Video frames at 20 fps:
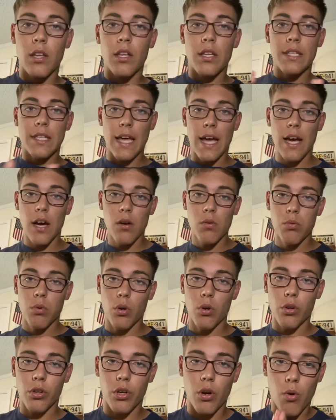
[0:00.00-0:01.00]
Now we're
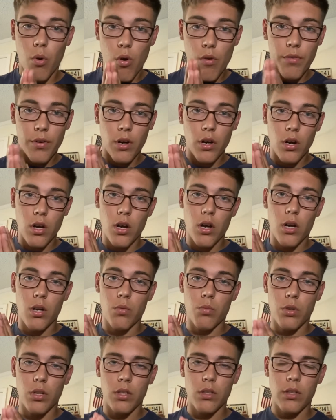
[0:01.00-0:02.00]
going to go over
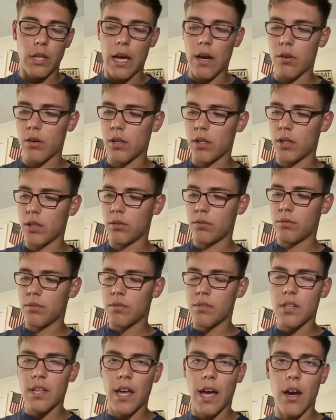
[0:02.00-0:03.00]
on how to
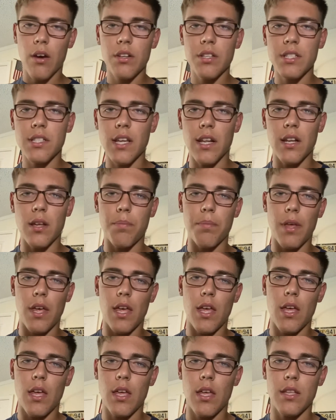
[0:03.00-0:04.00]
set up
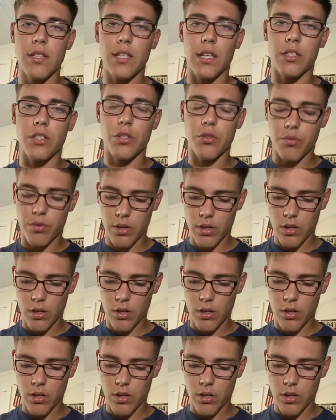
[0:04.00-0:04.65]
a Texas rig